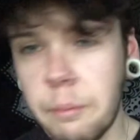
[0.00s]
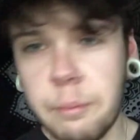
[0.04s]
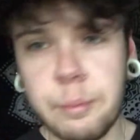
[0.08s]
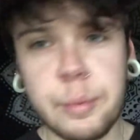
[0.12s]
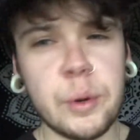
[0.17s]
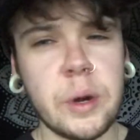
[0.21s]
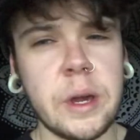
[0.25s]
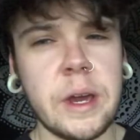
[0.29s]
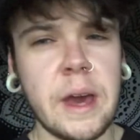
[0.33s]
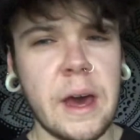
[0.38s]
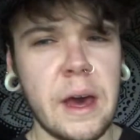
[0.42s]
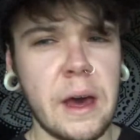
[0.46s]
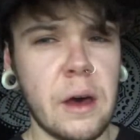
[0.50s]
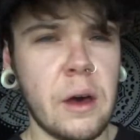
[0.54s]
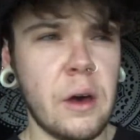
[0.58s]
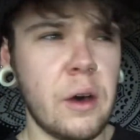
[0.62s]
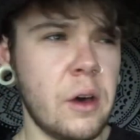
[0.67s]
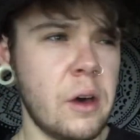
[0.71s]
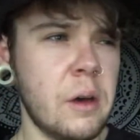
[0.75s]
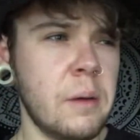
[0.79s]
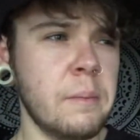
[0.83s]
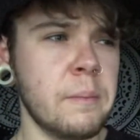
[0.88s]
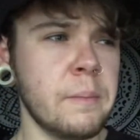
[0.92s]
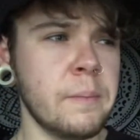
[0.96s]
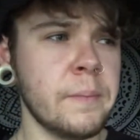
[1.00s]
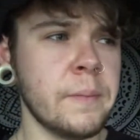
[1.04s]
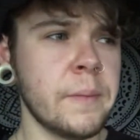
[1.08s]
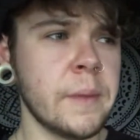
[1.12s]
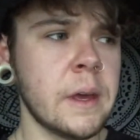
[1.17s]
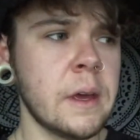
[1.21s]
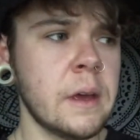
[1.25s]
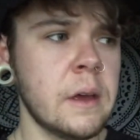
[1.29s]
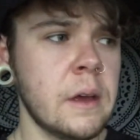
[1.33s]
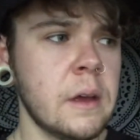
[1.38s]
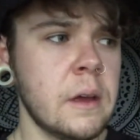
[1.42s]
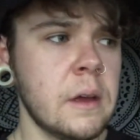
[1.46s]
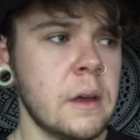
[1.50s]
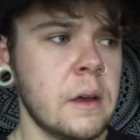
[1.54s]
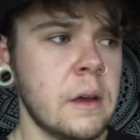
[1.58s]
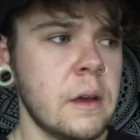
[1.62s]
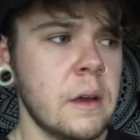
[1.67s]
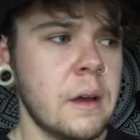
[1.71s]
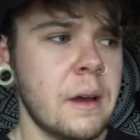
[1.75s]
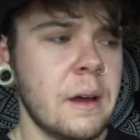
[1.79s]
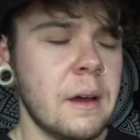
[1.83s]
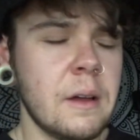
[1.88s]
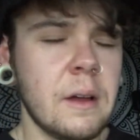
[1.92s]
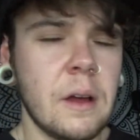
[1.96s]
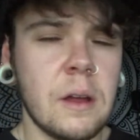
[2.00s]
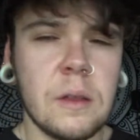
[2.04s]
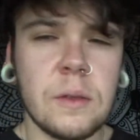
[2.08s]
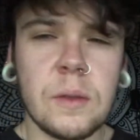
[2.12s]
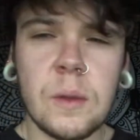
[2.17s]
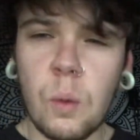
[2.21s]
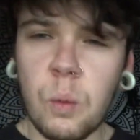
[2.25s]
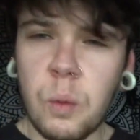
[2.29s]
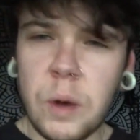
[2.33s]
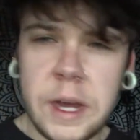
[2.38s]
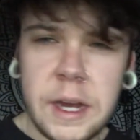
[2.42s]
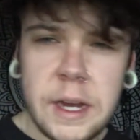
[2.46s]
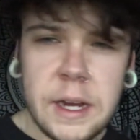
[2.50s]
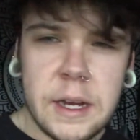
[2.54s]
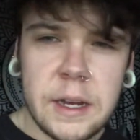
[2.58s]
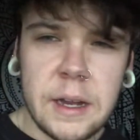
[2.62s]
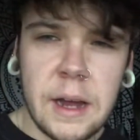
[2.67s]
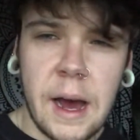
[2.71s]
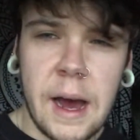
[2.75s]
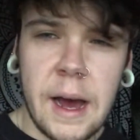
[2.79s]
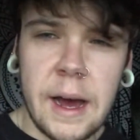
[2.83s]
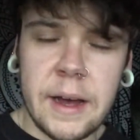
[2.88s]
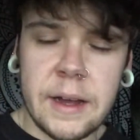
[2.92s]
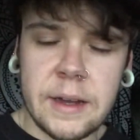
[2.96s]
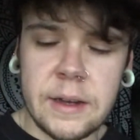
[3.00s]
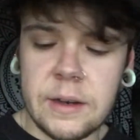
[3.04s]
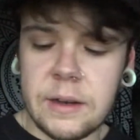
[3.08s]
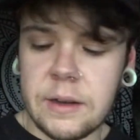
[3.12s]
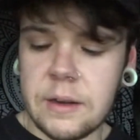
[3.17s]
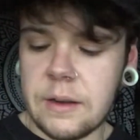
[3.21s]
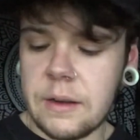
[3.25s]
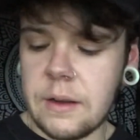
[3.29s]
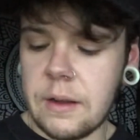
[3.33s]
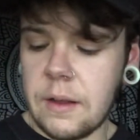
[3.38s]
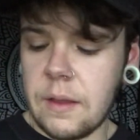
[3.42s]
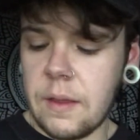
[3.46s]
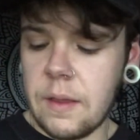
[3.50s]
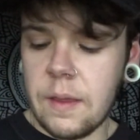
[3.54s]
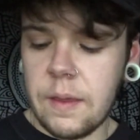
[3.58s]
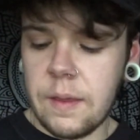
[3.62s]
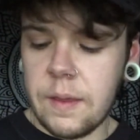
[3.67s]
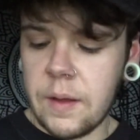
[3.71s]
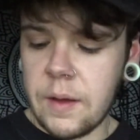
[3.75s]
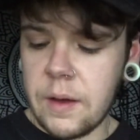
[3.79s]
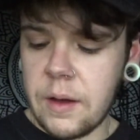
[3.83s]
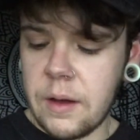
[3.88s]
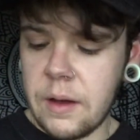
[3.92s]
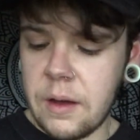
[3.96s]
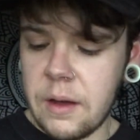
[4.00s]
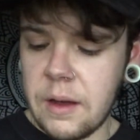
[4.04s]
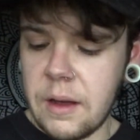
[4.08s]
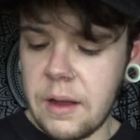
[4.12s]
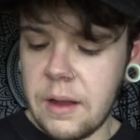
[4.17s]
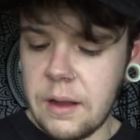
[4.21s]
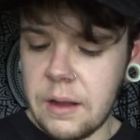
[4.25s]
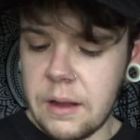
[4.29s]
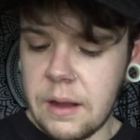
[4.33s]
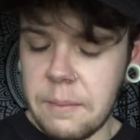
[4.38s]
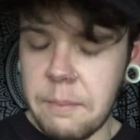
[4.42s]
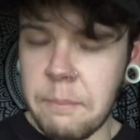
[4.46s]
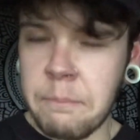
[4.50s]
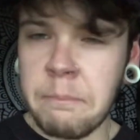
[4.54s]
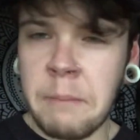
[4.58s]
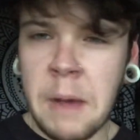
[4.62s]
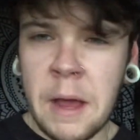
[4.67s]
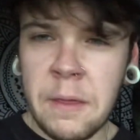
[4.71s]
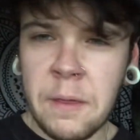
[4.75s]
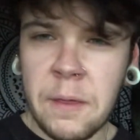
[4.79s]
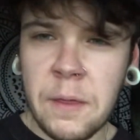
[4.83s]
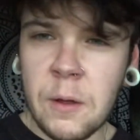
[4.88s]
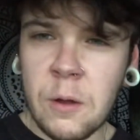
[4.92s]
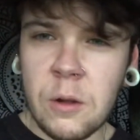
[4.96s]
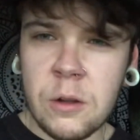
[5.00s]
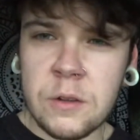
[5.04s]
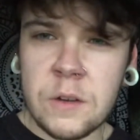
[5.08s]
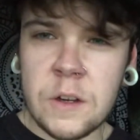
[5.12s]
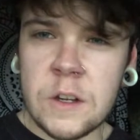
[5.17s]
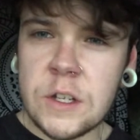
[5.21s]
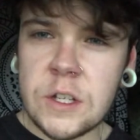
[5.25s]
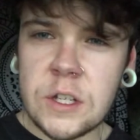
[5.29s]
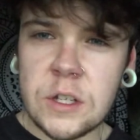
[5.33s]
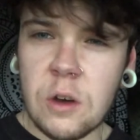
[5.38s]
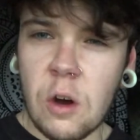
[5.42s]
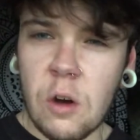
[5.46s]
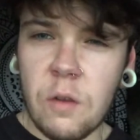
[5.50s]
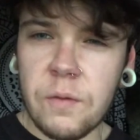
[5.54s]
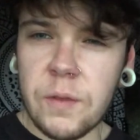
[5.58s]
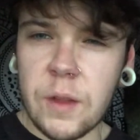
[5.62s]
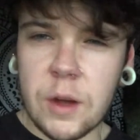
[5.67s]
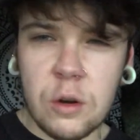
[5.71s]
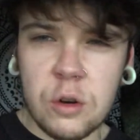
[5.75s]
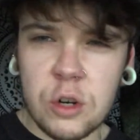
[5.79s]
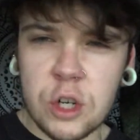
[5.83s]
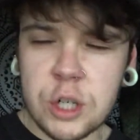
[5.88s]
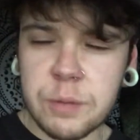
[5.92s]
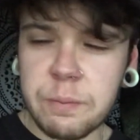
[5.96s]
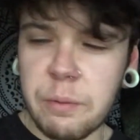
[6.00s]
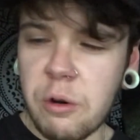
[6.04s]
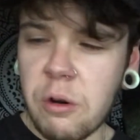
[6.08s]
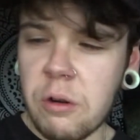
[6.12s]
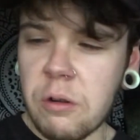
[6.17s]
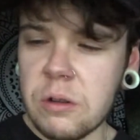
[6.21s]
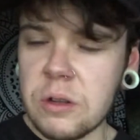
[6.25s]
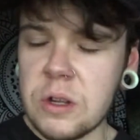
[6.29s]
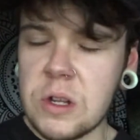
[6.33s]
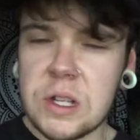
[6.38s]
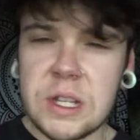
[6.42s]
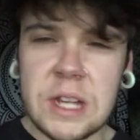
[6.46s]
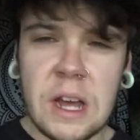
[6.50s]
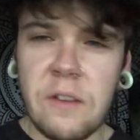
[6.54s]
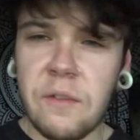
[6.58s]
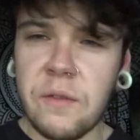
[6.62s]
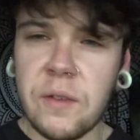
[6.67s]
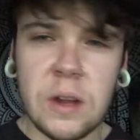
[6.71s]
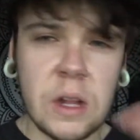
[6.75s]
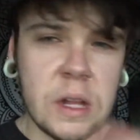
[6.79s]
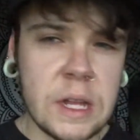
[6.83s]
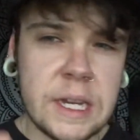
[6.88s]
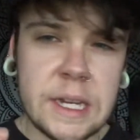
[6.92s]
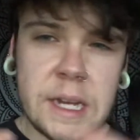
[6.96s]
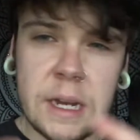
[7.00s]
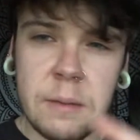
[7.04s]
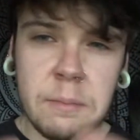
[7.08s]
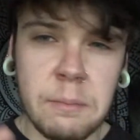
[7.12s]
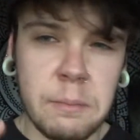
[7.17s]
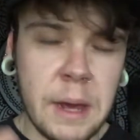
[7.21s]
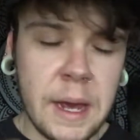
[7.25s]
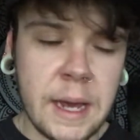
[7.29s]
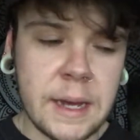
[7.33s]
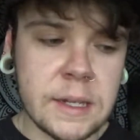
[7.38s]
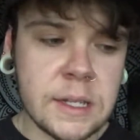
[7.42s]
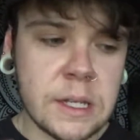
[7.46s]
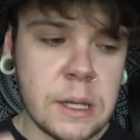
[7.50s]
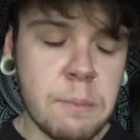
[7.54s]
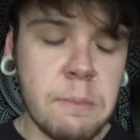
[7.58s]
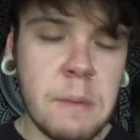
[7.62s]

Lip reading: But yeah, the weed and the mentholness of the Crushball definitely didn't mix.